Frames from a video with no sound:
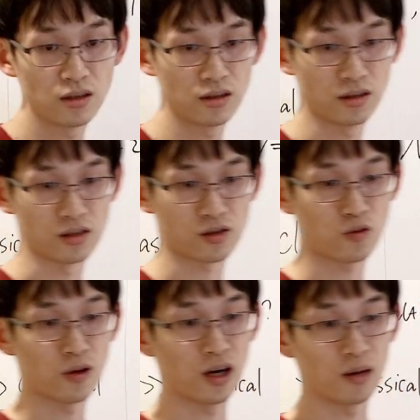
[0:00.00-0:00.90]
to
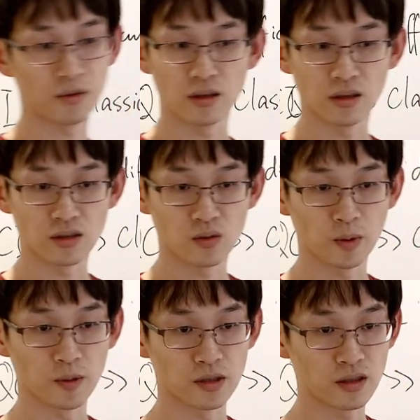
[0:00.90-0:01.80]
describe the
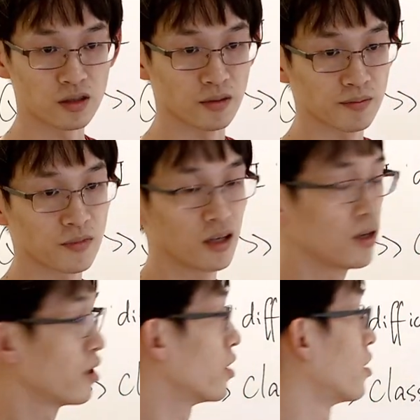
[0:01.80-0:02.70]
superposition.
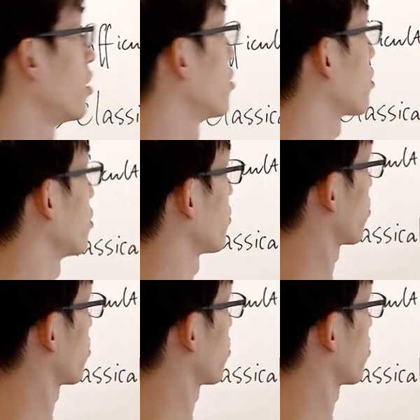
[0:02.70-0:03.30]
And then you can